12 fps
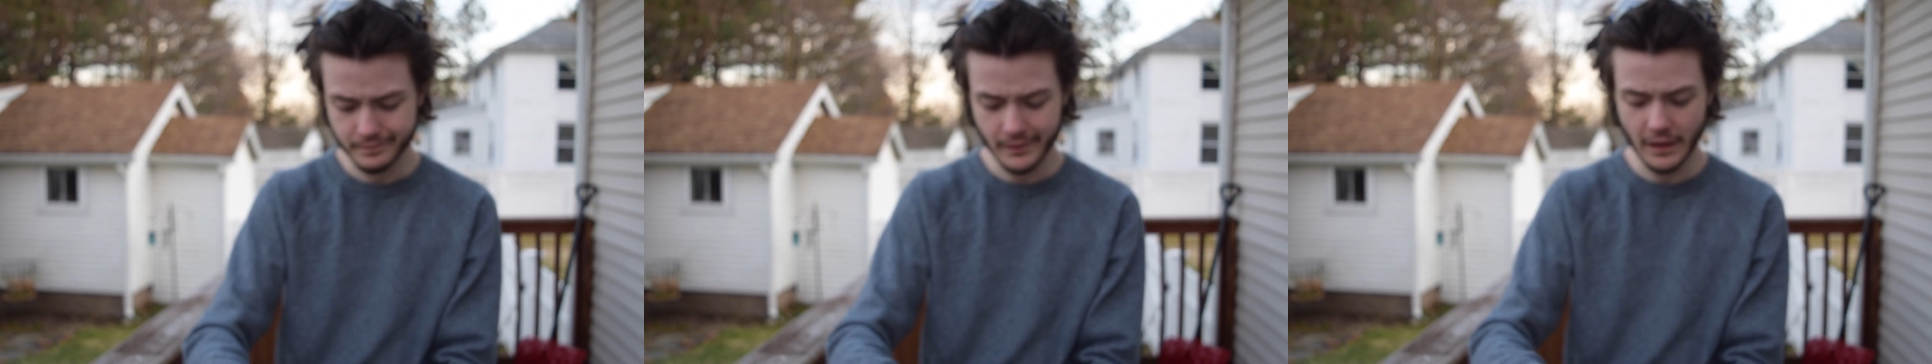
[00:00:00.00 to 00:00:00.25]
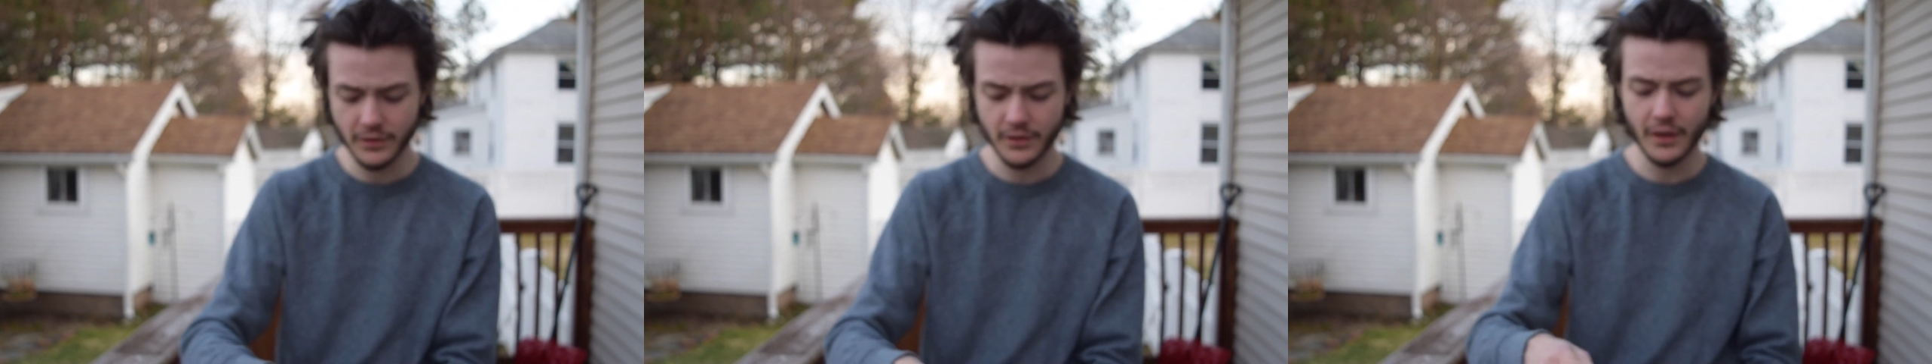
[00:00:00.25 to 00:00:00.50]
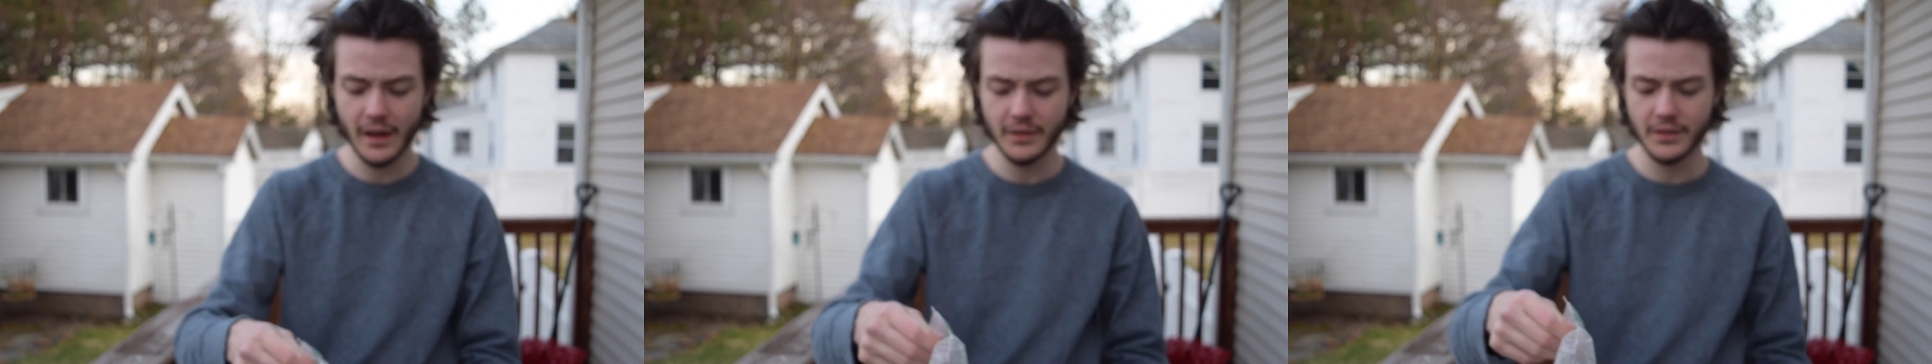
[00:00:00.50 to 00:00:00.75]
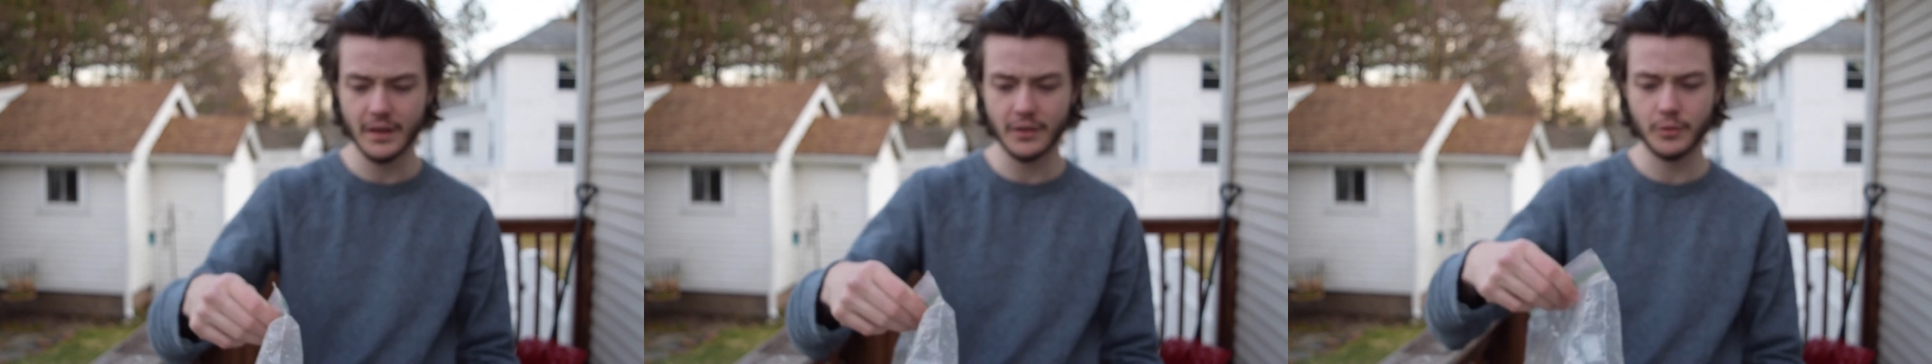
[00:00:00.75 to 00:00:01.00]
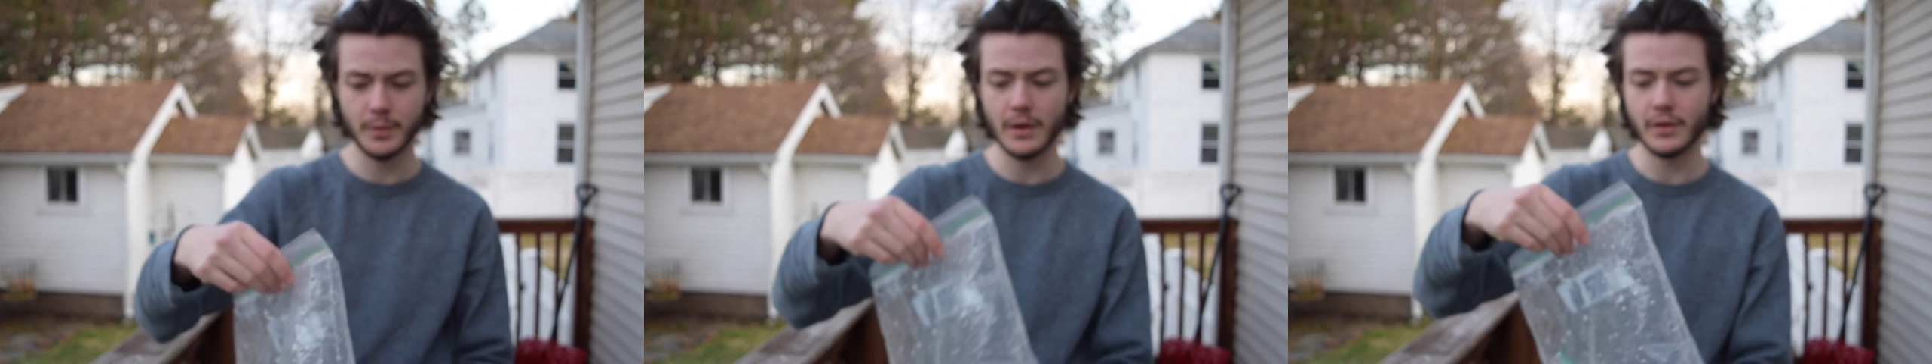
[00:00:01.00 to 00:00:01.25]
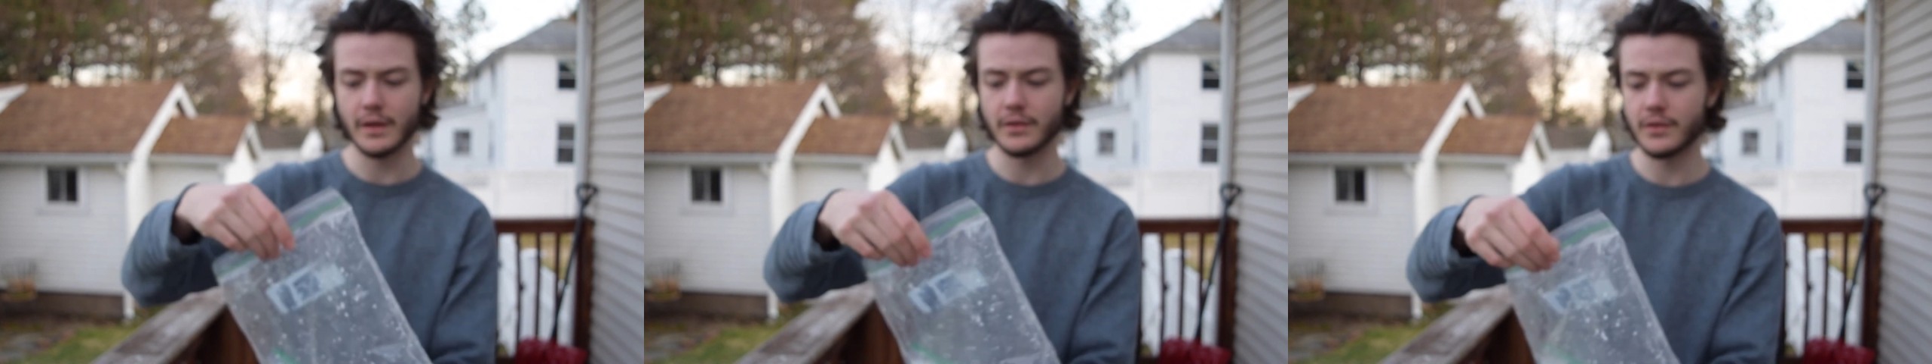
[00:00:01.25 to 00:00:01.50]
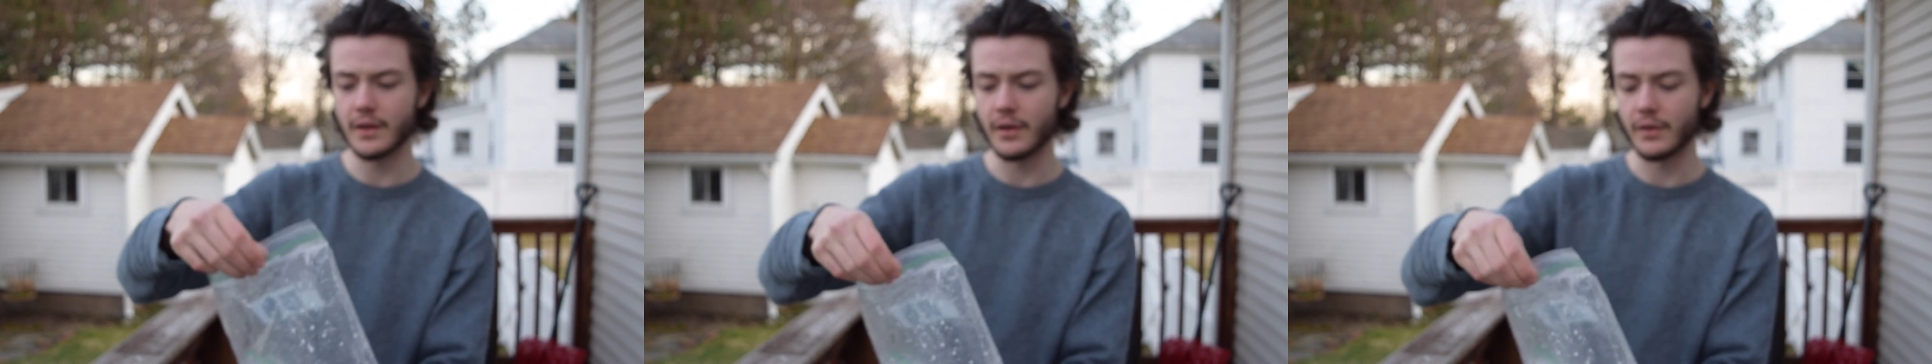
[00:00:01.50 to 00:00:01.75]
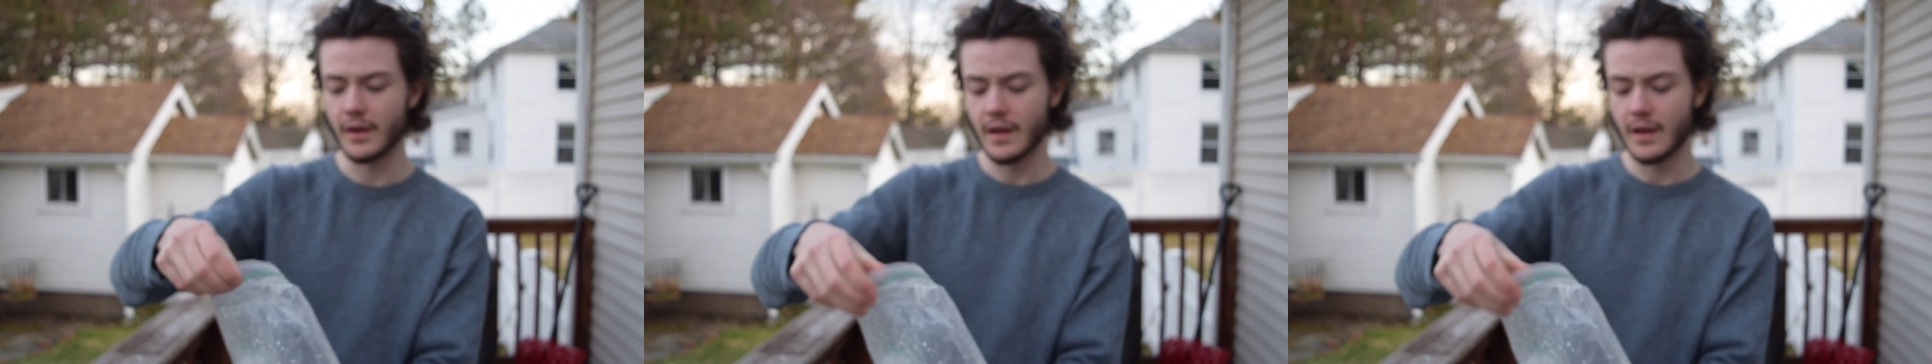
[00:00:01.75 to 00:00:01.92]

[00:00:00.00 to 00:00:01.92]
it still hasn't exploded, so